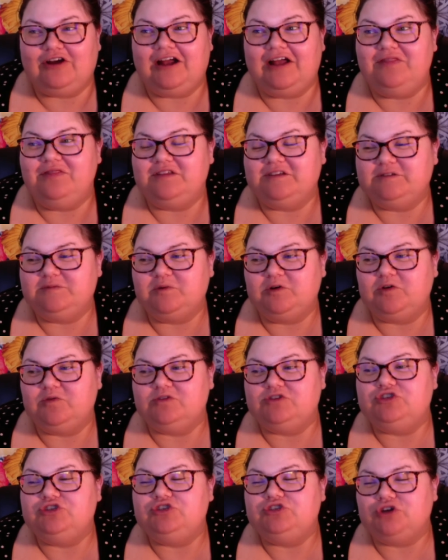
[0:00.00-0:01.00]
and this book
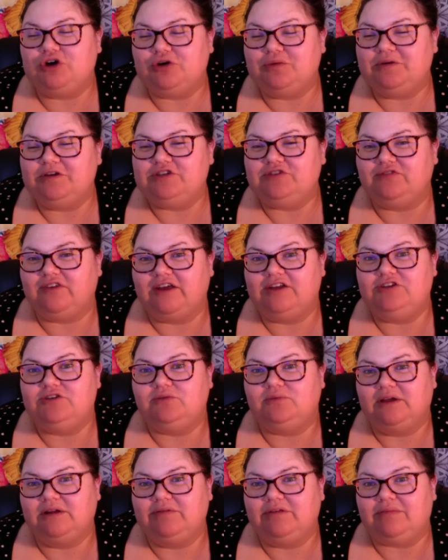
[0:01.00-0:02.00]
was so much fun to
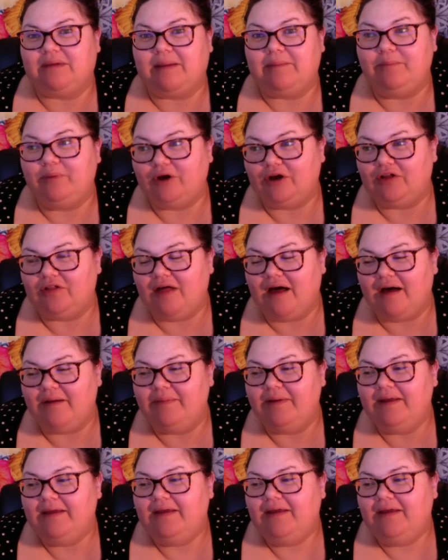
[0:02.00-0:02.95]
read with my book club.